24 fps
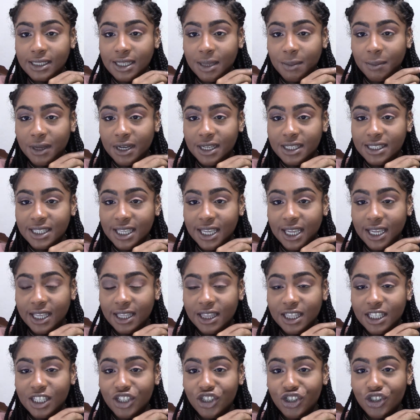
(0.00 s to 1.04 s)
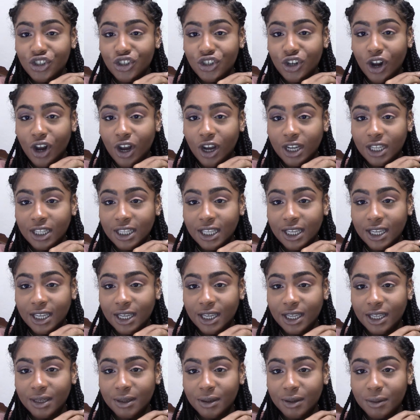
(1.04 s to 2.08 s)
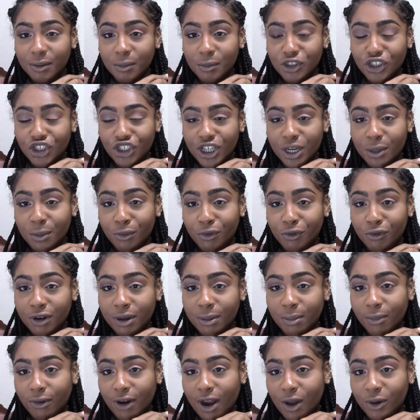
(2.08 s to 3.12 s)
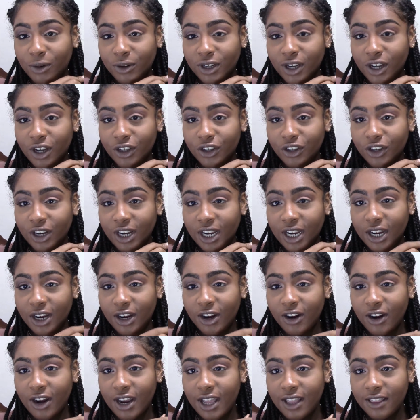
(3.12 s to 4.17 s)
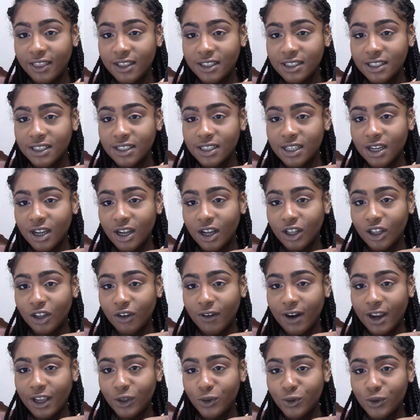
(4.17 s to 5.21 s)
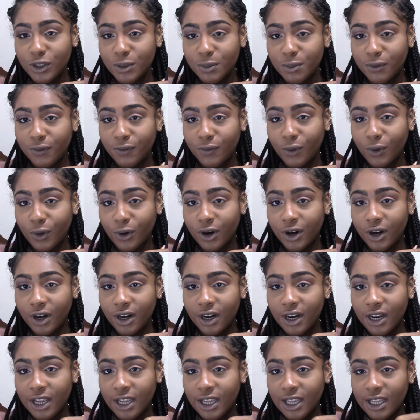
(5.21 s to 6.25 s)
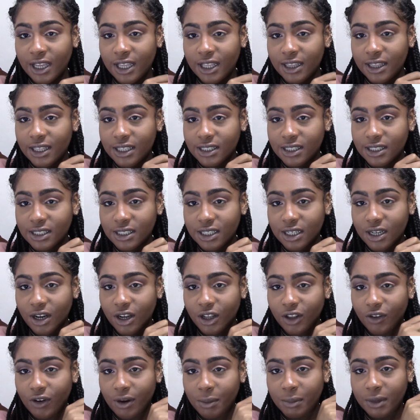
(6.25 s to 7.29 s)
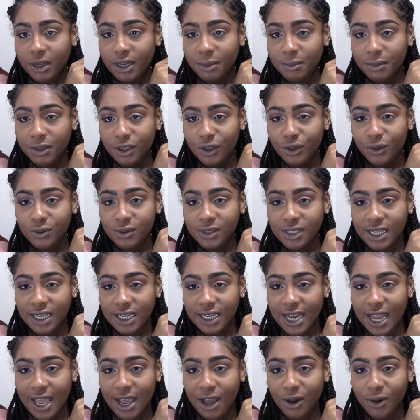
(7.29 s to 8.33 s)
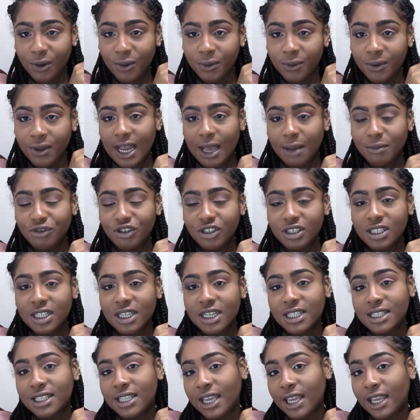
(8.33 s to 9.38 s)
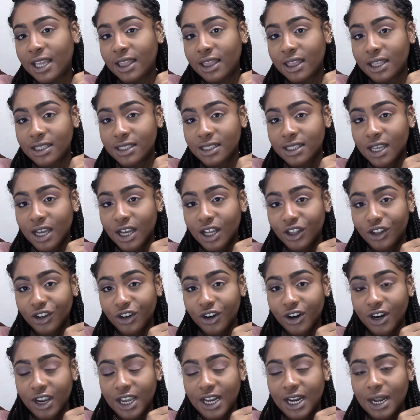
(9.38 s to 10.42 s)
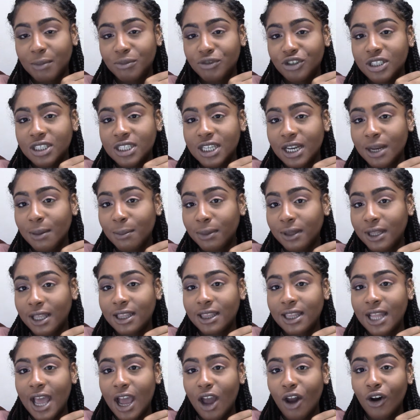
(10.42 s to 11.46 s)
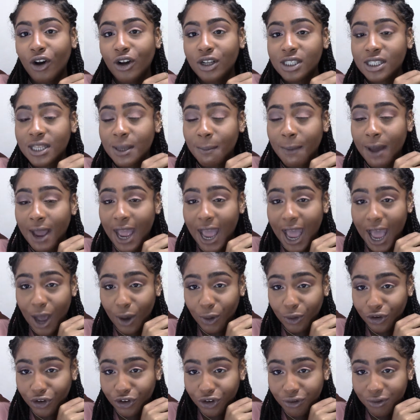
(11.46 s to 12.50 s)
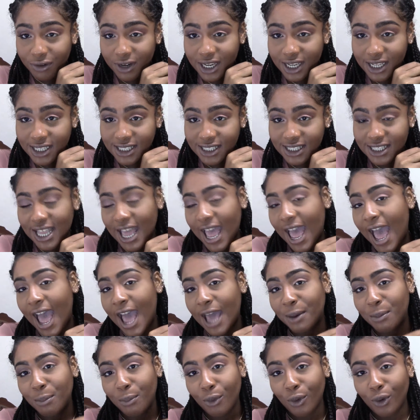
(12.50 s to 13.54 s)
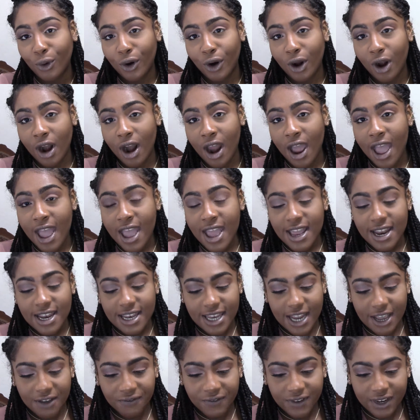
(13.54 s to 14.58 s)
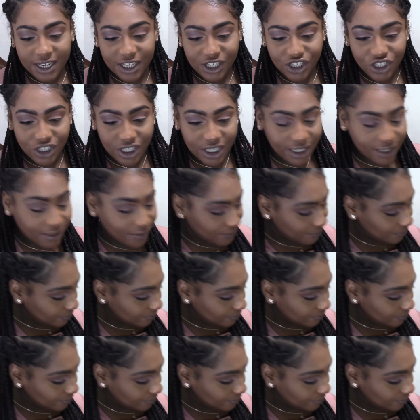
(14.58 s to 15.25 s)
I'm going to take this chocolate shimmery brown color here, and this is the color I used before. This is the color I'm going to be using now. I'm just going to take this color and I'm just going to blend that onto my outer crease to add more definition.